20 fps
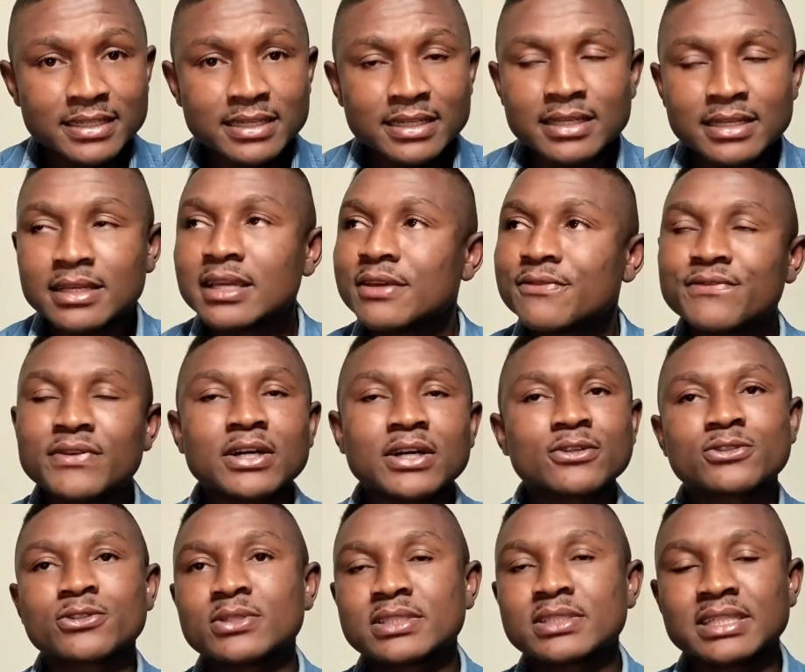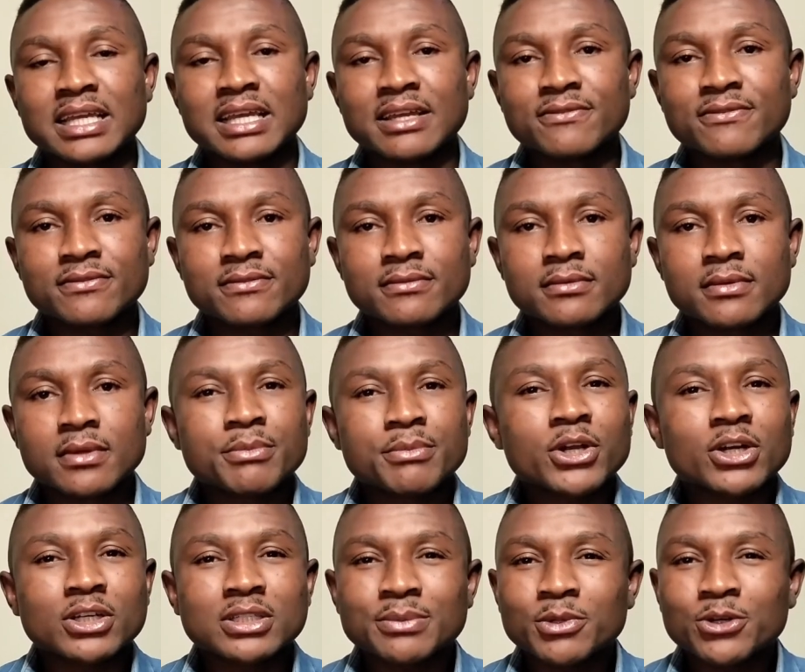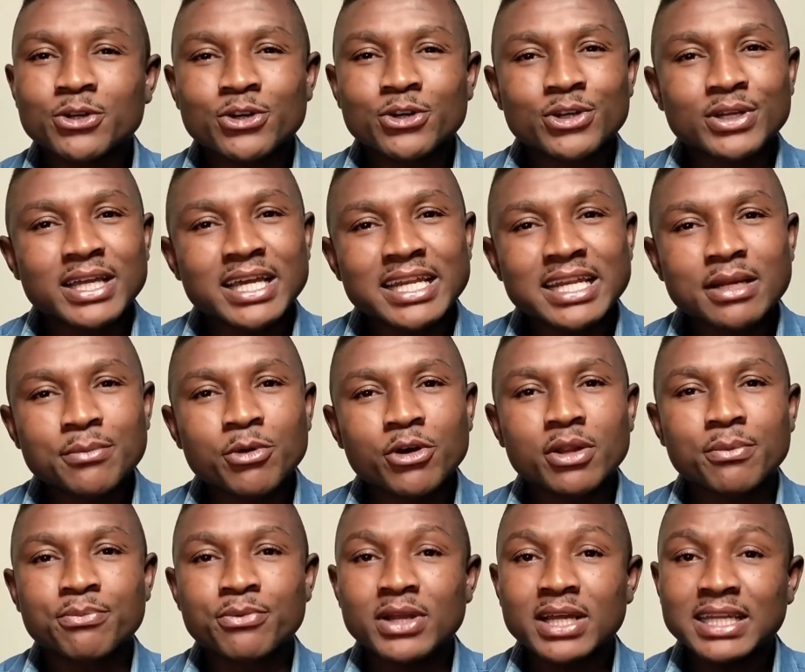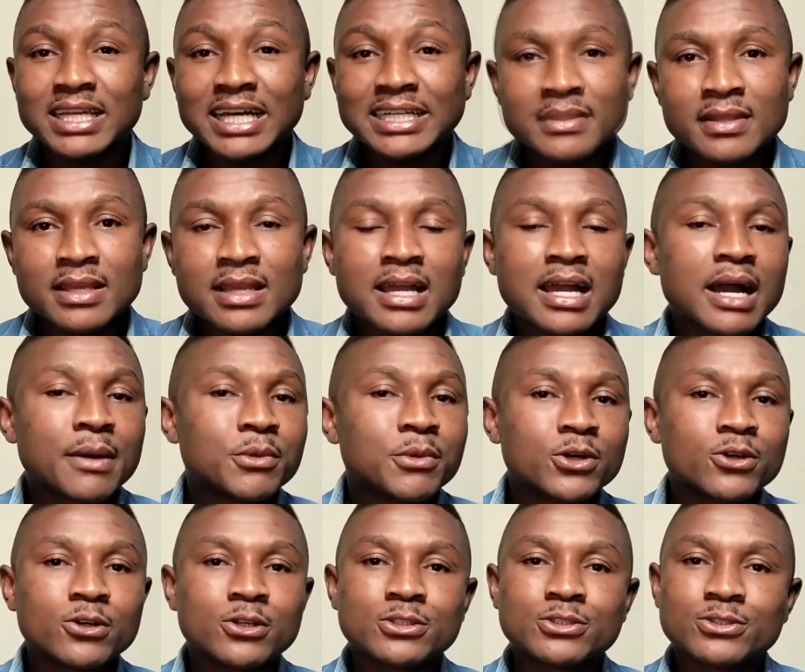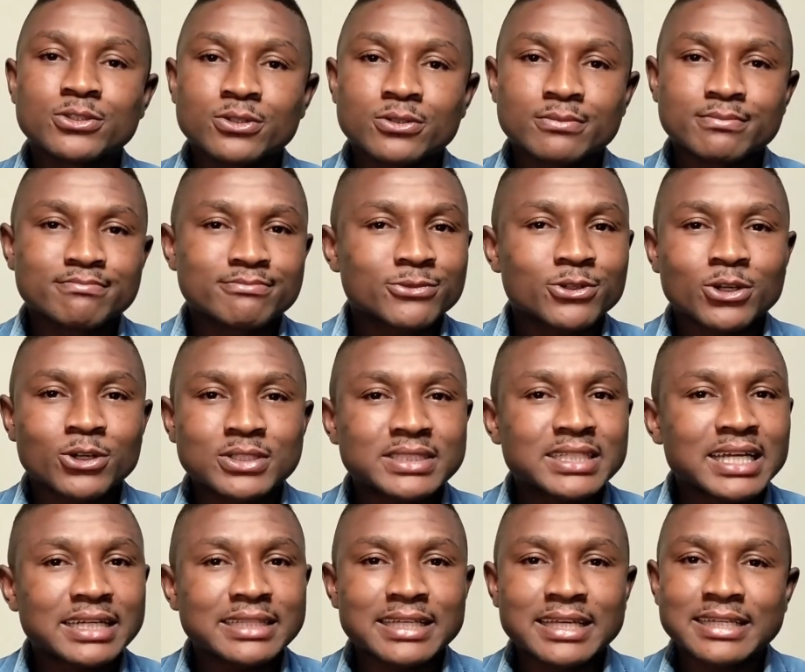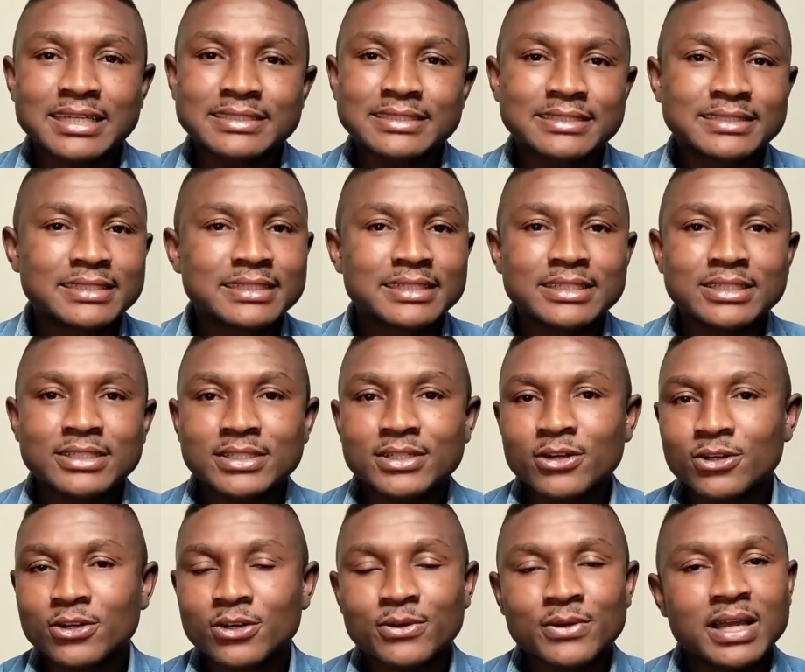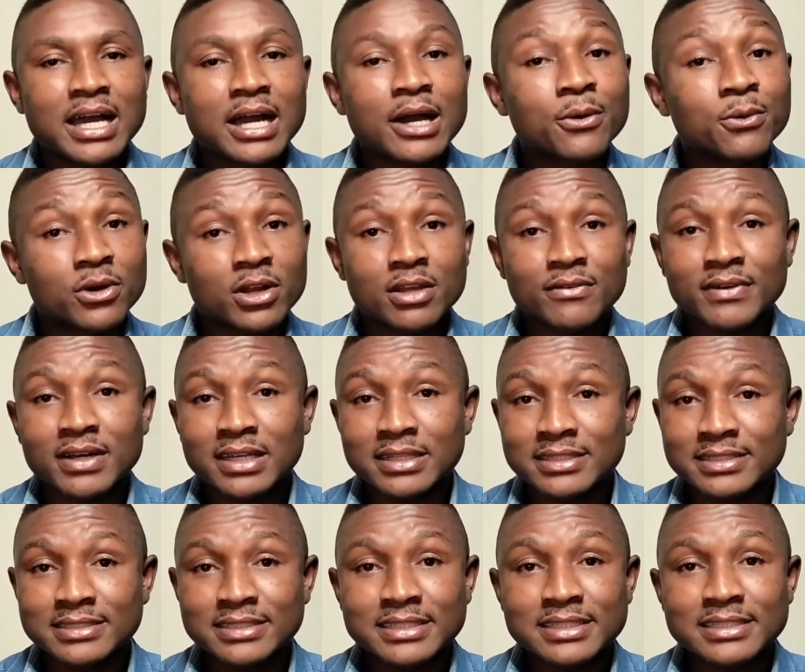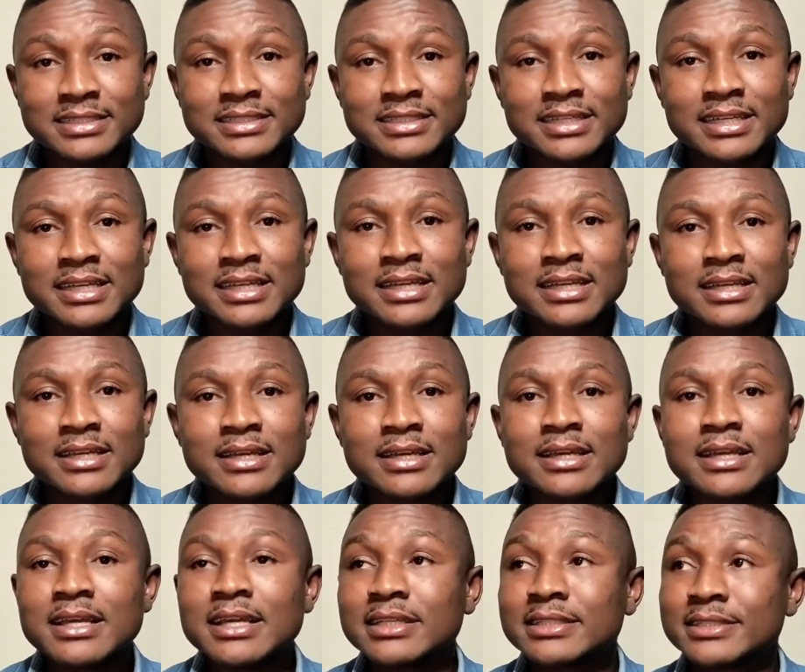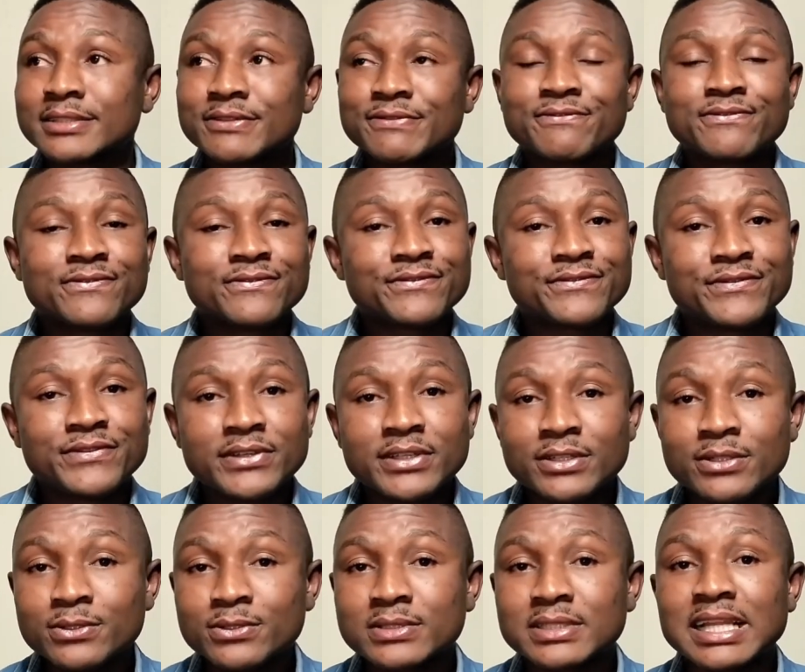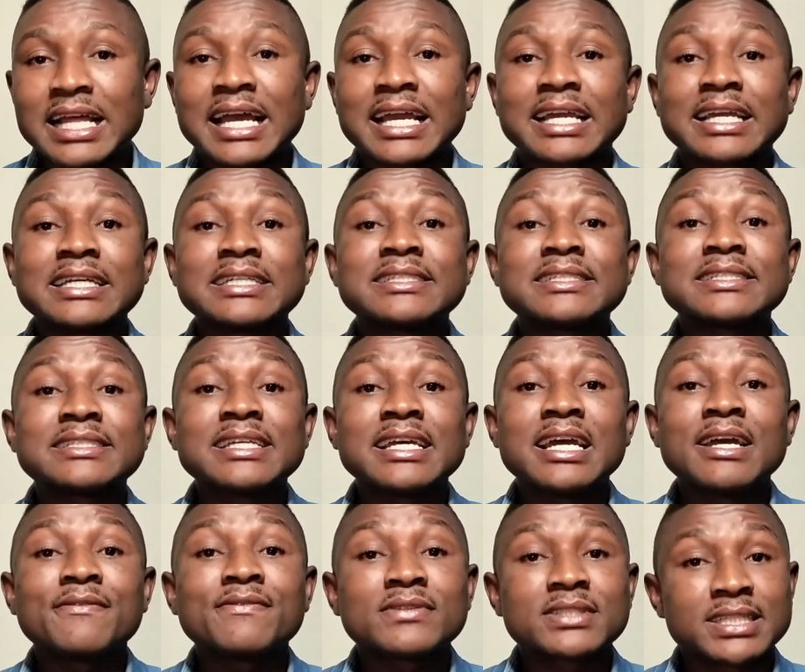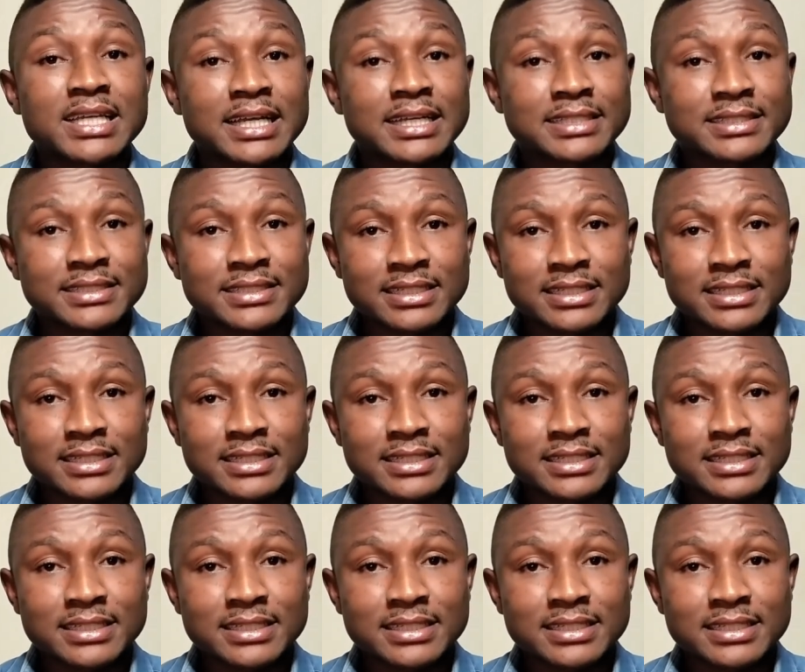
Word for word: It felt so safe because I'm not going to get anybody pregnant. I'm not going to contact STD, gonorrhea, whatever disease. It feels like a safe sex.